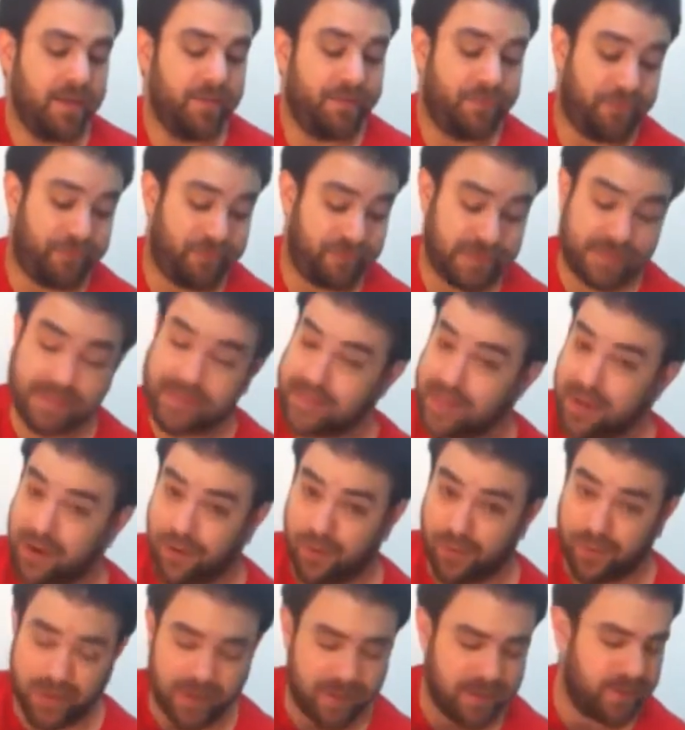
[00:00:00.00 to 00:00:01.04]

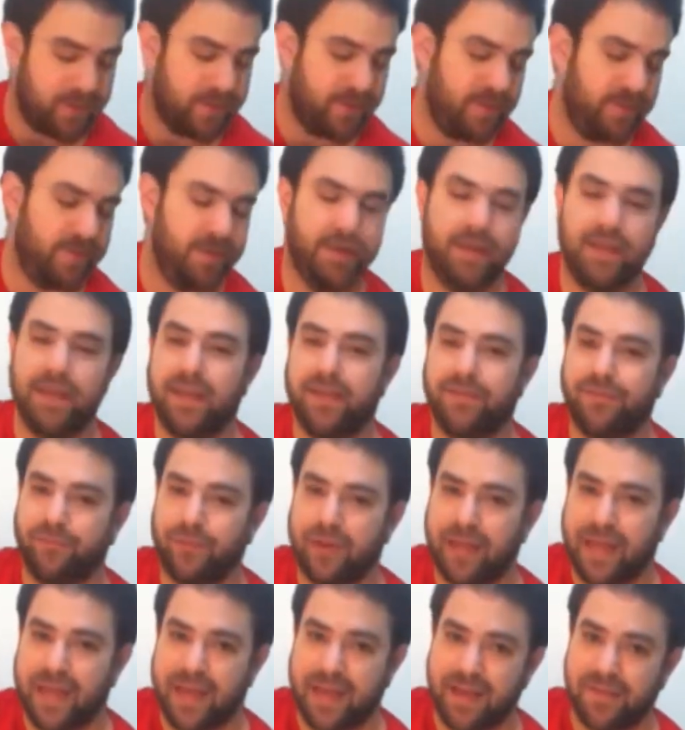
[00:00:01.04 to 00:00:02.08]
So, if
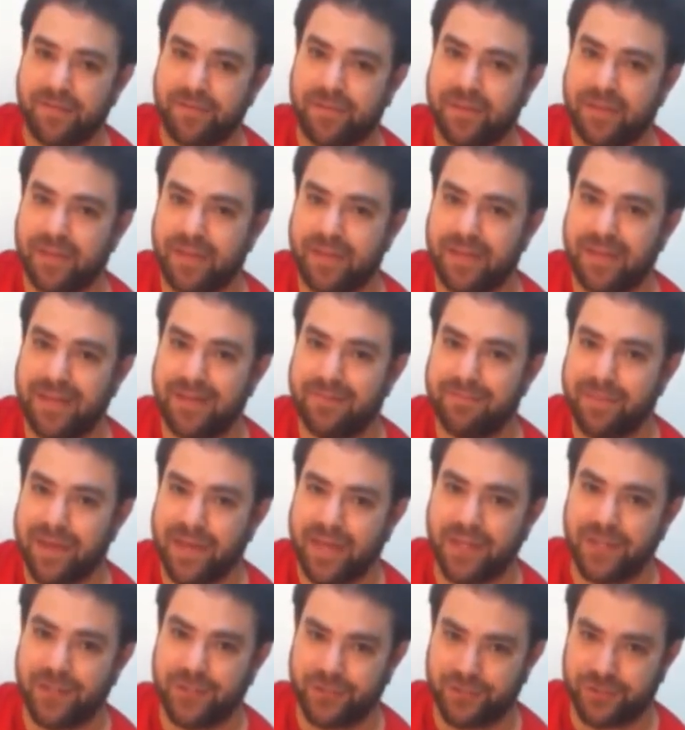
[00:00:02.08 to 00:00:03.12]
we have the E
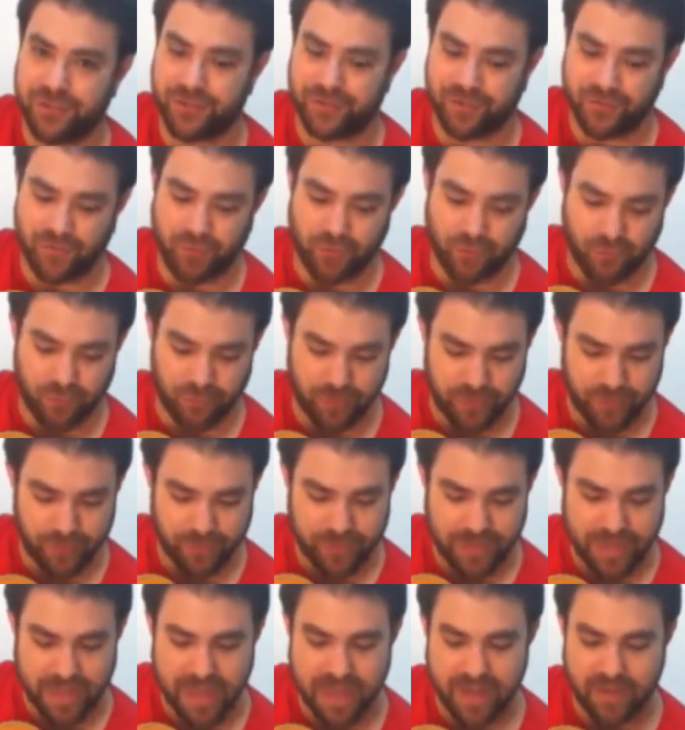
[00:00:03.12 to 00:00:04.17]
major chord,
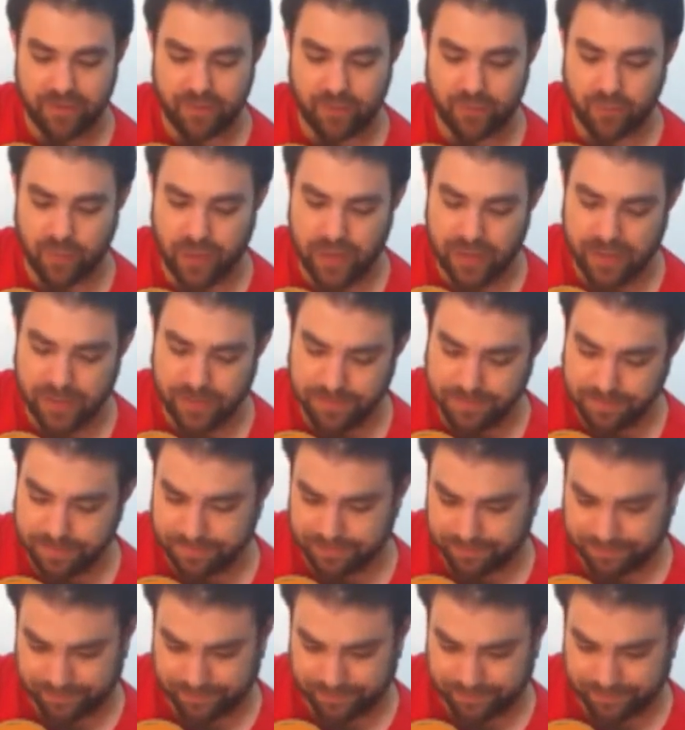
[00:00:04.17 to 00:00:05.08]
we have 1,